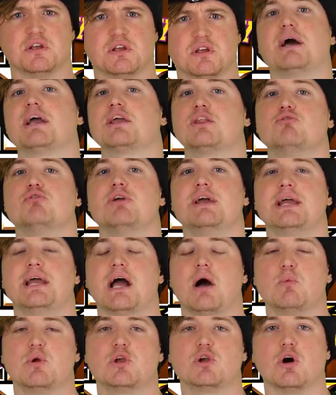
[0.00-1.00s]
Back in the ring,
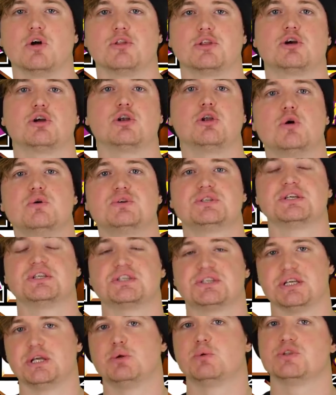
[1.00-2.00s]
and we got the closing
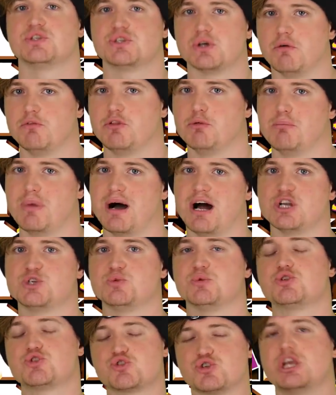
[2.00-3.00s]
sequence of the match,
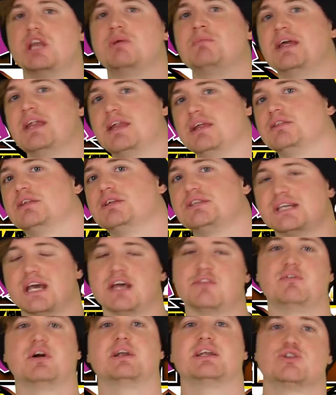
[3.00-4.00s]
with Dream hitting the
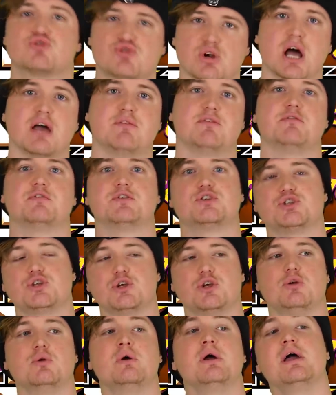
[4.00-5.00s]
Death Valley Driver for
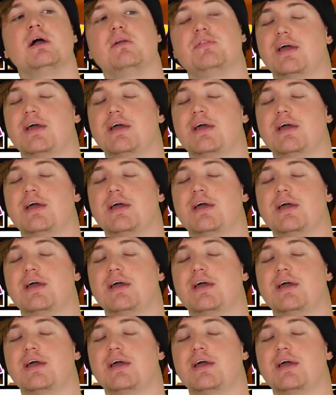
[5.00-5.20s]
two,